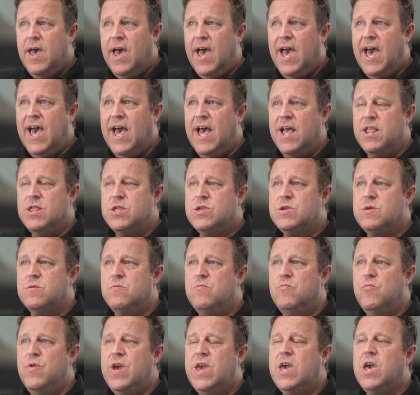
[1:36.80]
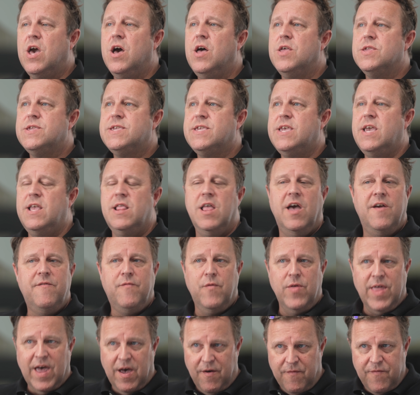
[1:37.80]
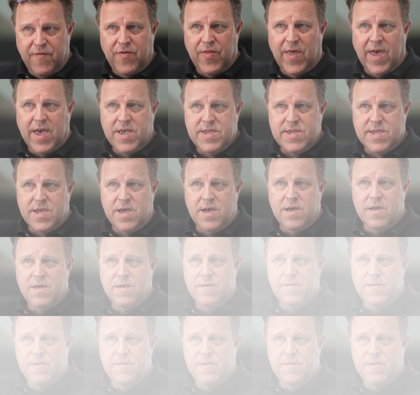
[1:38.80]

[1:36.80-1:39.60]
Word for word: And we can't see life without Phonexa.